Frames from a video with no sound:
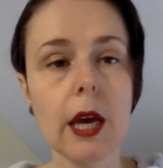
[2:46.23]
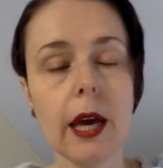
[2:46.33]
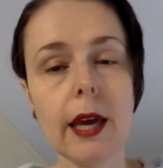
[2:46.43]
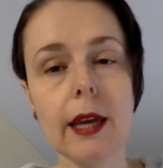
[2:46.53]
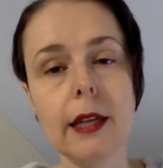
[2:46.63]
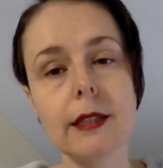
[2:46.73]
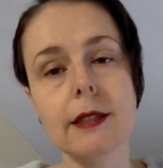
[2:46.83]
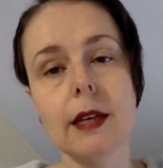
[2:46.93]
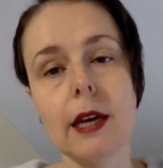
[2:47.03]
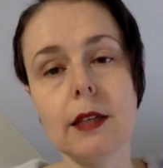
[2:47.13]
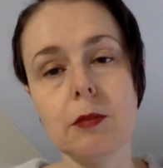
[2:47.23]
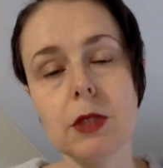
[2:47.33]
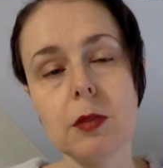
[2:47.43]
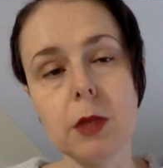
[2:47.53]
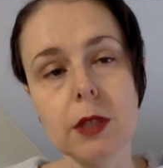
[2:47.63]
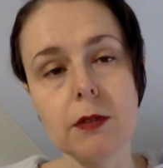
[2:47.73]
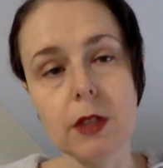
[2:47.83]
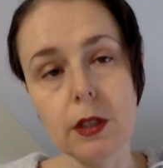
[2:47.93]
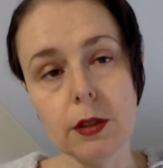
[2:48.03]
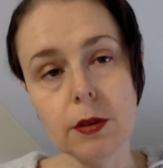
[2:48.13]
and I did make a
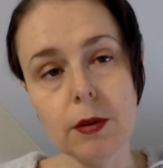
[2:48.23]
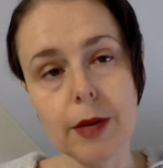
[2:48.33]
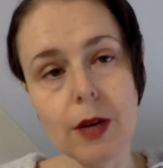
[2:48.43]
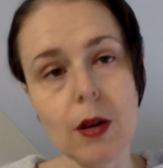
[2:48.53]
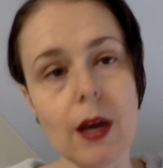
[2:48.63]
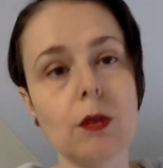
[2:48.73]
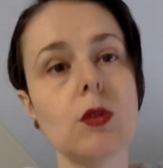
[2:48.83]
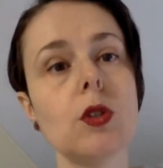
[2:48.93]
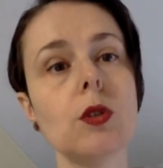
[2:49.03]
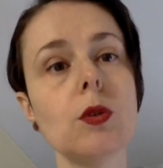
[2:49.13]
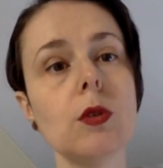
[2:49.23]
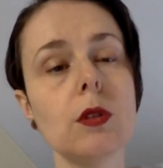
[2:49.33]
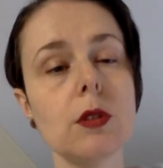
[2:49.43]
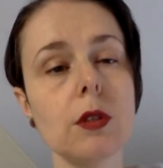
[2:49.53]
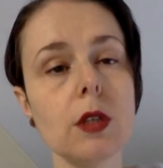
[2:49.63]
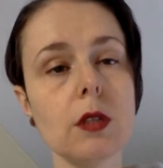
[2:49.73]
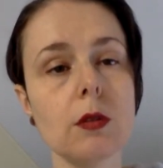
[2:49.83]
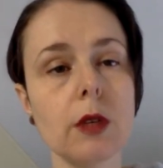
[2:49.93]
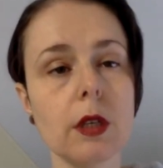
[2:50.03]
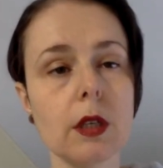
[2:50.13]
video about how to insert it, so
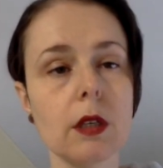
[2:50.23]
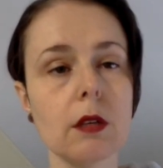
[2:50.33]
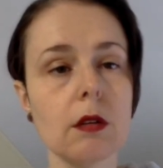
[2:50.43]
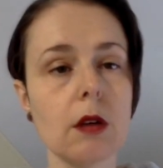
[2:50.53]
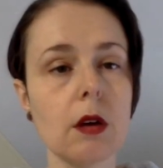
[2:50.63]
I can